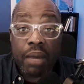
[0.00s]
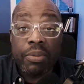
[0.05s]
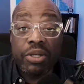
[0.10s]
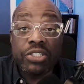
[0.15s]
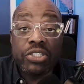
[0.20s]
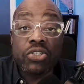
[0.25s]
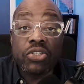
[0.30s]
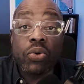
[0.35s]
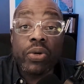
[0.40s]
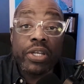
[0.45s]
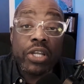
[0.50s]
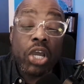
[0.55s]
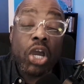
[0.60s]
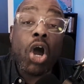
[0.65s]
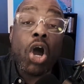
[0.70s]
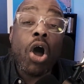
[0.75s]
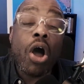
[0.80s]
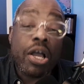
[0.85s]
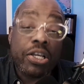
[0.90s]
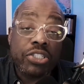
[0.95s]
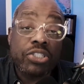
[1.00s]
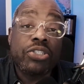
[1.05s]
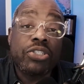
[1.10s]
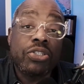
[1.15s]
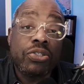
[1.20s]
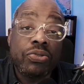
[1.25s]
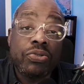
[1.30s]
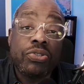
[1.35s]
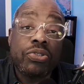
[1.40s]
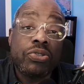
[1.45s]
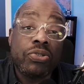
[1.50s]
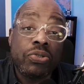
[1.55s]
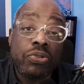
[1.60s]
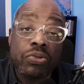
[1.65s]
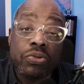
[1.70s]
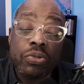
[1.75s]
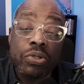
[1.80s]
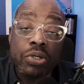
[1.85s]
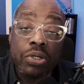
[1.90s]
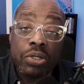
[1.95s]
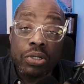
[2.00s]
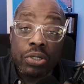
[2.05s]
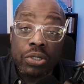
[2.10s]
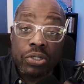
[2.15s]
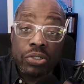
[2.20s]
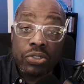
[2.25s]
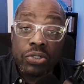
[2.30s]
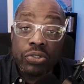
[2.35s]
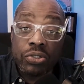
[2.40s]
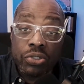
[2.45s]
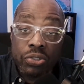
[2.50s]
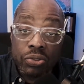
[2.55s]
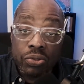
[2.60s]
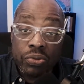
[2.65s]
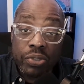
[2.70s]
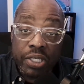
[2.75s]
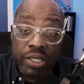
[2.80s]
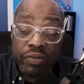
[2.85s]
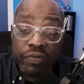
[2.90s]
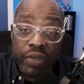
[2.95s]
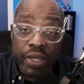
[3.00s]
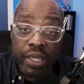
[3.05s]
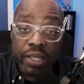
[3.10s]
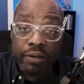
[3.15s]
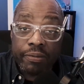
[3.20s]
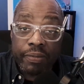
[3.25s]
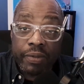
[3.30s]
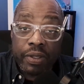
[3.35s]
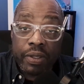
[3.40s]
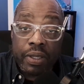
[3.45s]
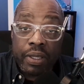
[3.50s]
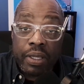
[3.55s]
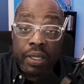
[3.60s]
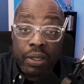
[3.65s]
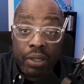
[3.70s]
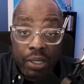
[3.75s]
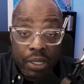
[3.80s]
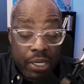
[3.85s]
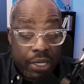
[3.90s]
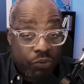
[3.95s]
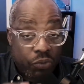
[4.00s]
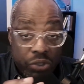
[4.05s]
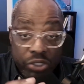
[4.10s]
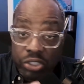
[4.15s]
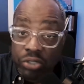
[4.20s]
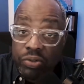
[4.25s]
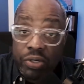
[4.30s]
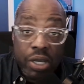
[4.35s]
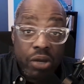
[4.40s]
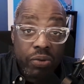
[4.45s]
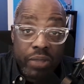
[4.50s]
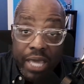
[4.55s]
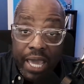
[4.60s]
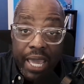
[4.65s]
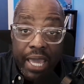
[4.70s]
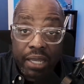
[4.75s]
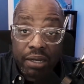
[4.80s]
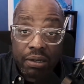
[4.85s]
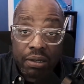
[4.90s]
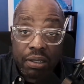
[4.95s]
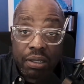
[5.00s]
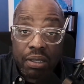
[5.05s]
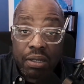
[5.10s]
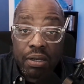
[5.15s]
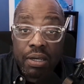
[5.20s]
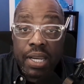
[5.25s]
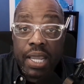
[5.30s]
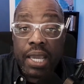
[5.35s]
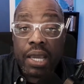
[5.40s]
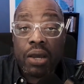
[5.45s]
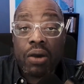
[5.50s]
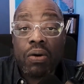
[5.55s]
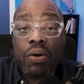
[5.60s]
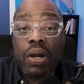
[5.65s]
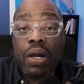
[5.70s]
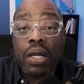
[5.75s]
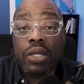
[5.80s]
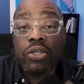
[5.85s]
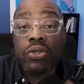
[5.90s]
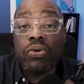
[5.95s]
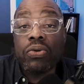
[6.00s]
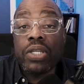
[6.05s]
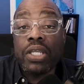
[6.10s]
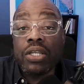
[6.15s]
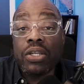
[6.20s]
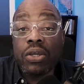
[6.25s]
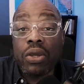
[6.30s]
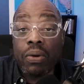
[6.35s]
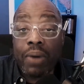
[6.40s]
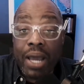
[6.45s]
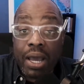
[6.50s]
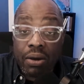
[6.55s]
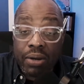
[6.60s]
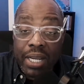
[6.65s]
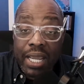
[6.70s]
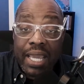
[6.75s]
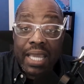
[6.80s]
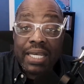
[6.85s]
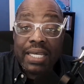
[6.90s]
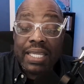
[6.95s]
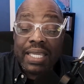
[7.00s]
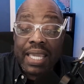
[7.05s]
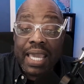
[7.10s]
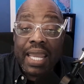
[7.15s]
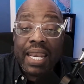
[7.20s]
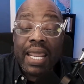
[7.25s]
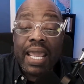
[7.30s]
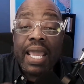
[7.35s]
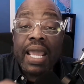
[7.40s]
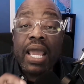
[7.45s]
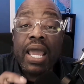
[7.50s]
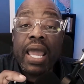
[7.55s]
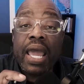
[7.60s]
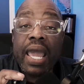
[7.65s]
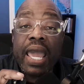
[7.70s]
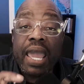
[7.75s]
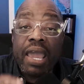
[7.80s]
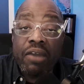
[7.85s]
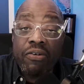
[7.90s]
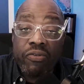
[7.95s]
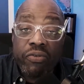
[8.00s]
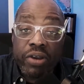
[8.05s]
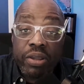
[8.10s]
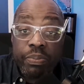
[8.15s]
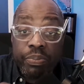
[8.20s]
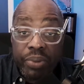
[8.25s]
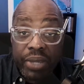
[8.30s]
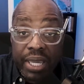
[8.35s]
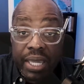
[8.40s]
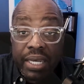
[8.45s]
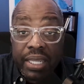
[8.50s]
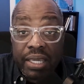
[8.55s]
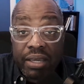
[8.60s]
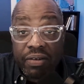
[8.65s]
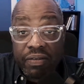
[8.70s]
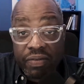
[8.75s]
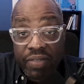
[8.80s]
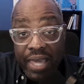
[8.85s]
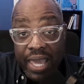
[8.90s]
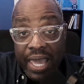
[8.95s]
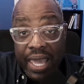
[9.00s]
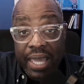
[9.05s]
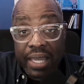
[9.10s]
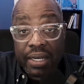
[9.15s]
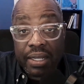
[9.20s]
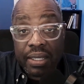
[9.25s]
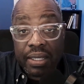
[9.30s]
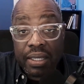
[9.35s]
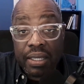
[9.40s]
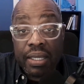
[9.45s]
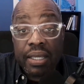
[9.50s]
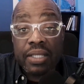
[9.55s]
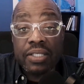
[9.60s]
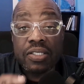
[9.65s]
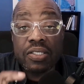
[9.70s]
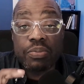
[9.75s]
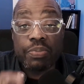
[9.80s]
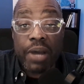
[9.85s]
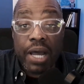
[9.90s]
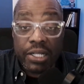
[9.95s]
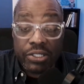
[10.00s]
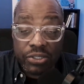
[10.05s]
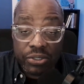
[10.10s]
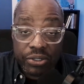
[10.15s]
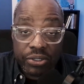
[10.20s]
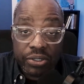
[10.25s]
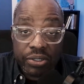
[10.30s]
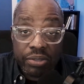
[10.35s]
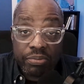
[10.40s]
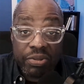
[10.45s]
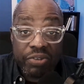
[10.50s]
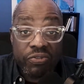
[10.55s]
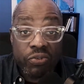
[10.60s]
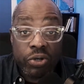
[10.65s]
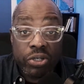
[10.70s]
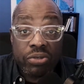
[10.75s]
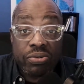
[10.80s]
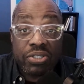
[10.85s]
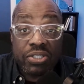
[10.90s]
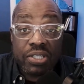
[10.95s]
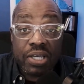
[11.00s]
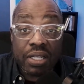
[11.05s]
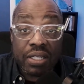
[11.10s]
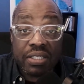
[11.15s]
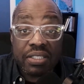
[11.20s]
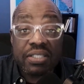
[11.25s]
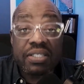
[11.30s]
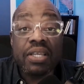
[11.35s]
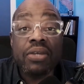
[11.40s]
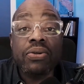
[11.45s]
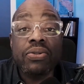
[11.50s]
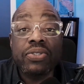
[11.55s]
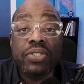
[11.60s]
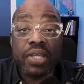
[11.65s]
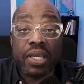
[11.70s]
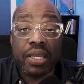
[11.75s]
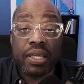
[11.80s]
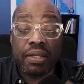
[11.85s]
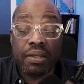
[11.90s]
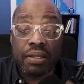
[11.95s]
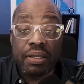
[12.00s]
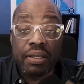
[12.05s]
much it's going to cost you to do the event. And once you know that, now you need to go out and get every penny of that sponsored before you sell a single ticket.